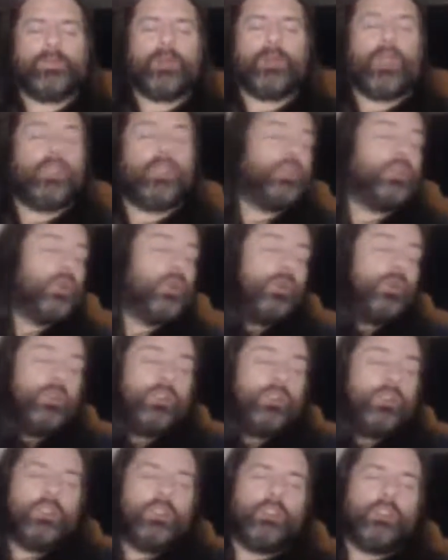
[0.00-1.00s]
That's the whole
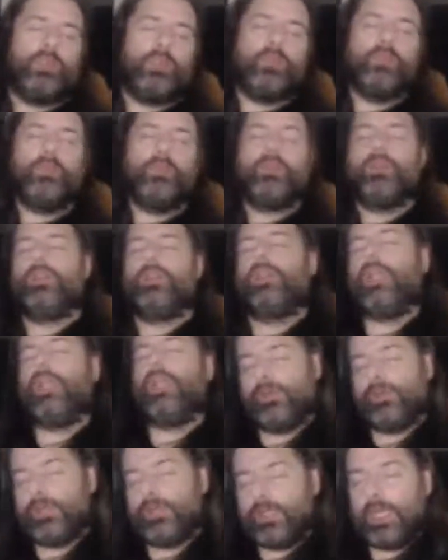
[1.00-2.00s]
system.
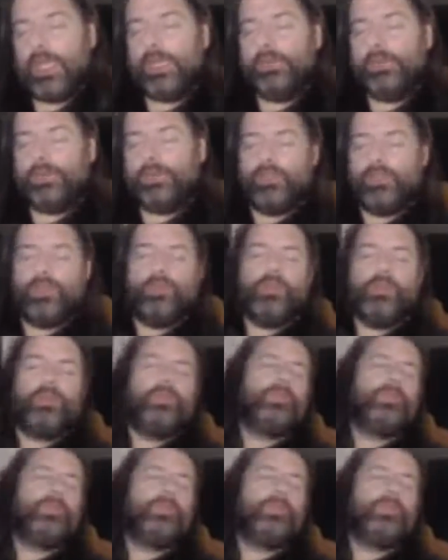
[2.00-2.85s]
That's what I would do.